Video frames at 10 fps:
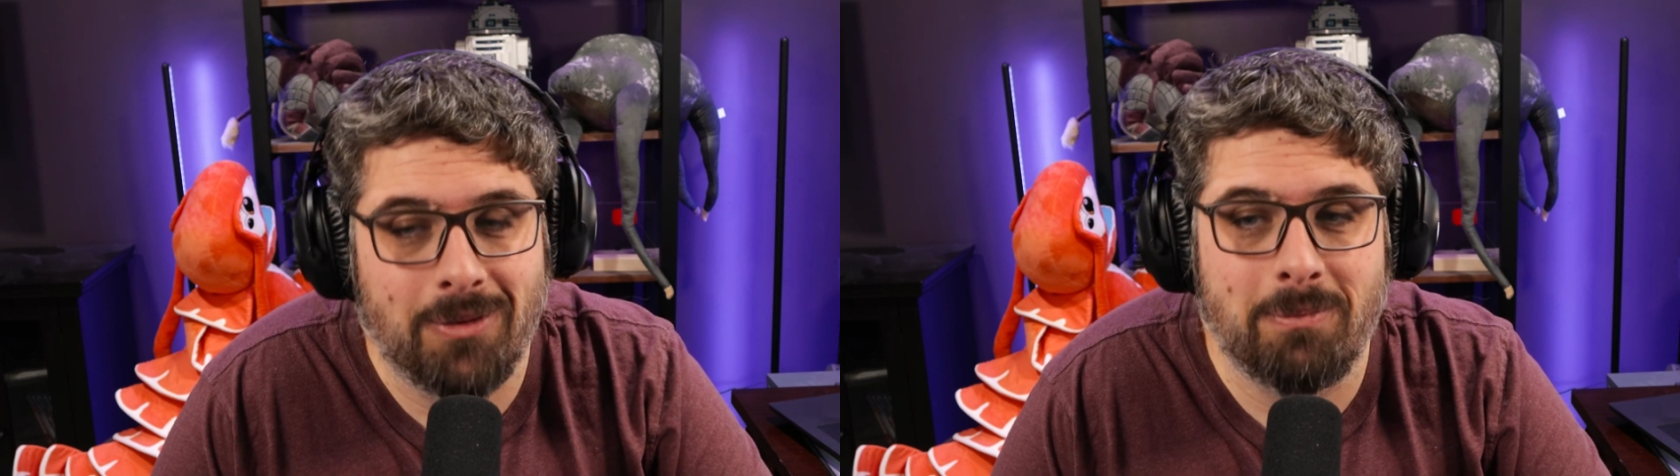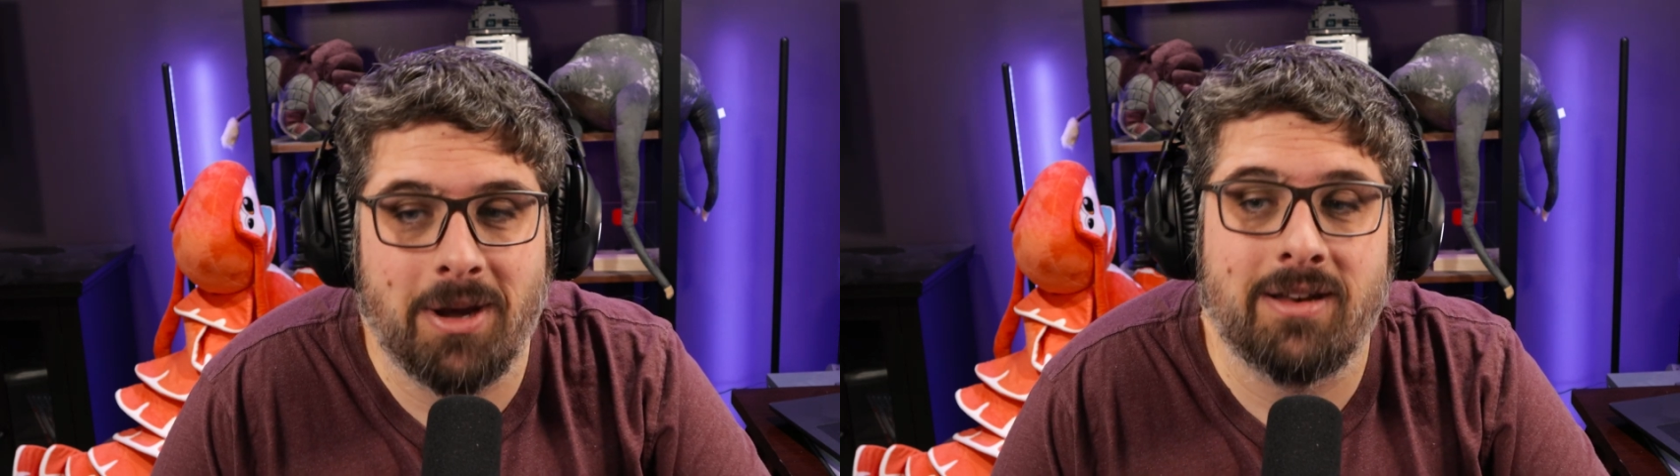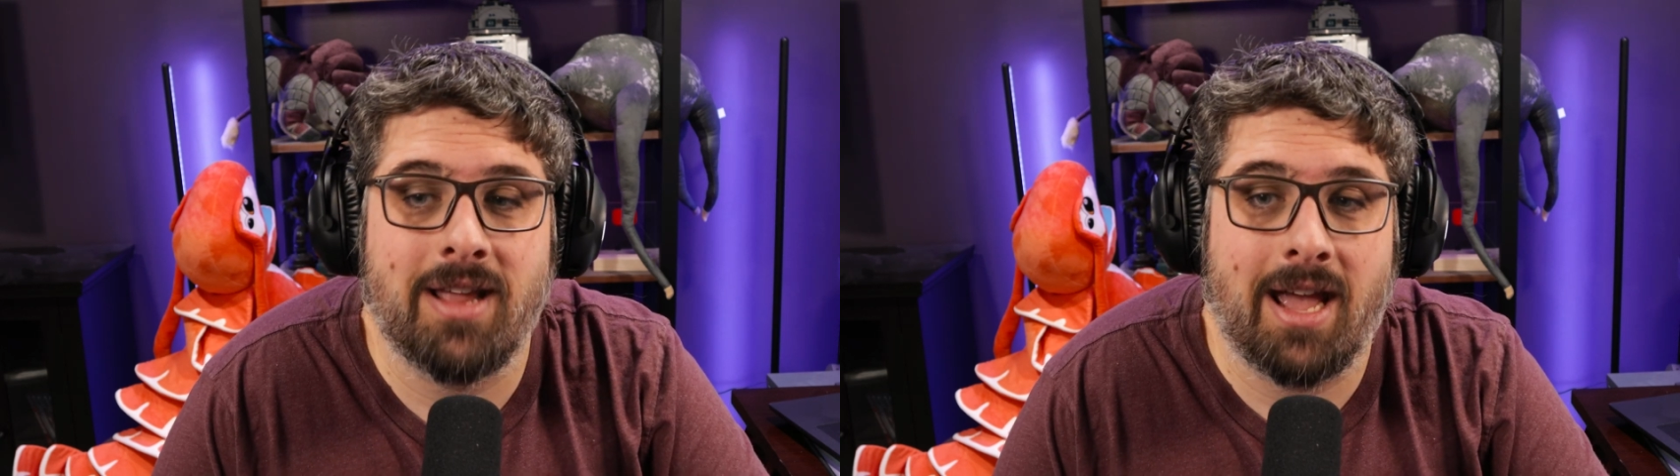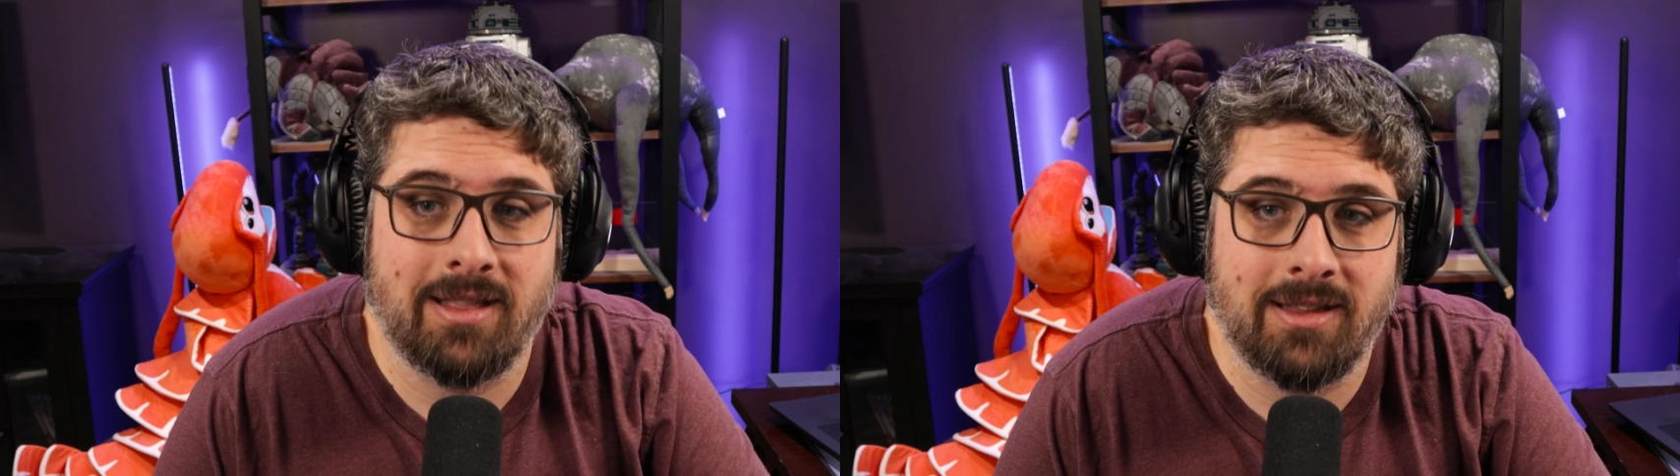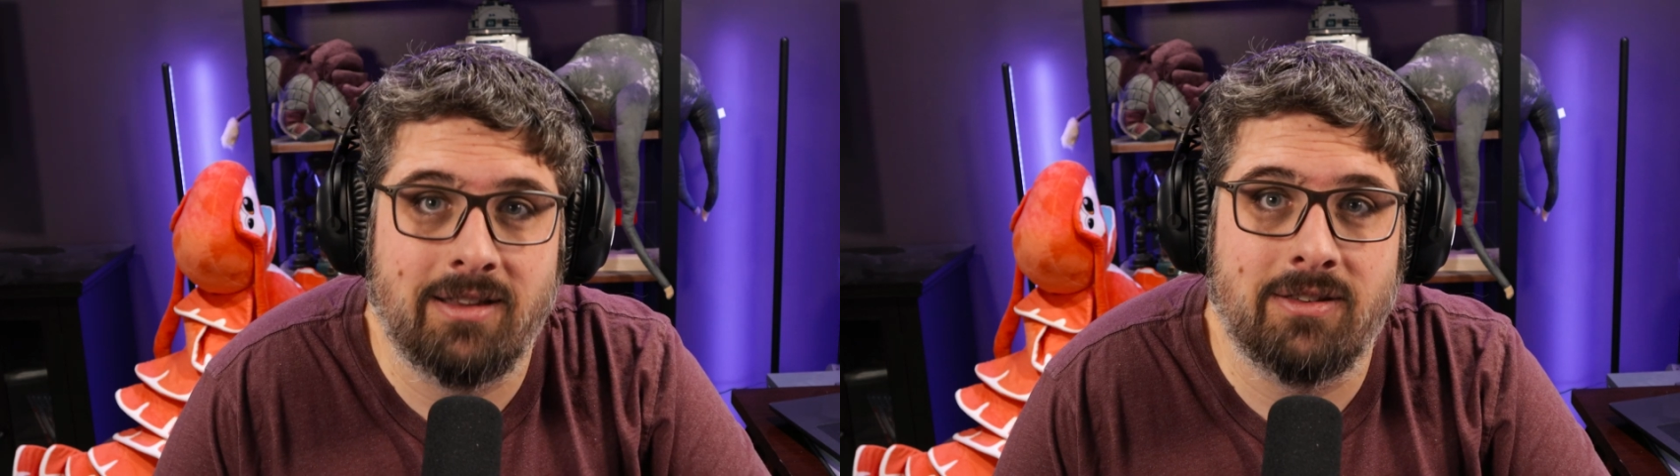but at
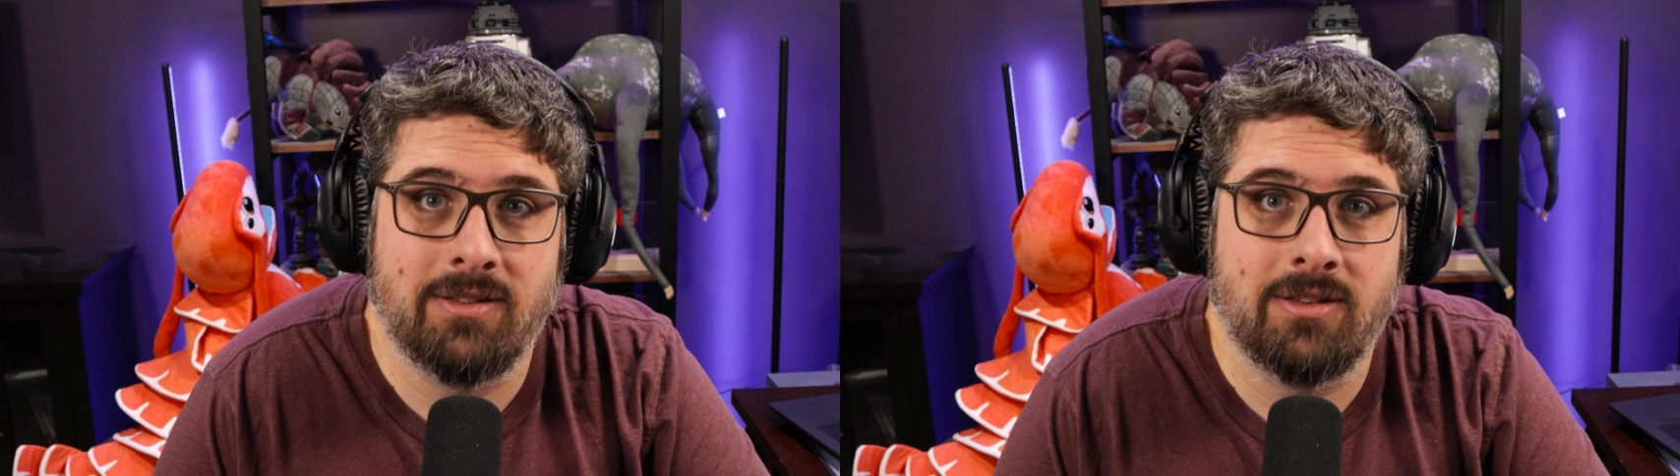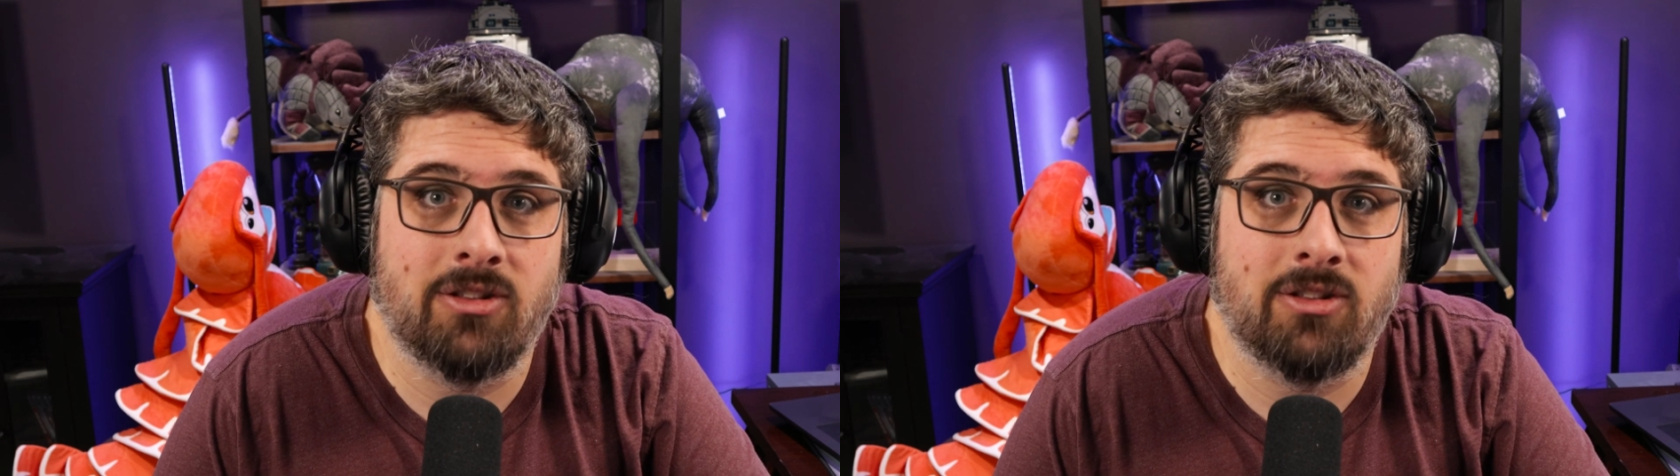least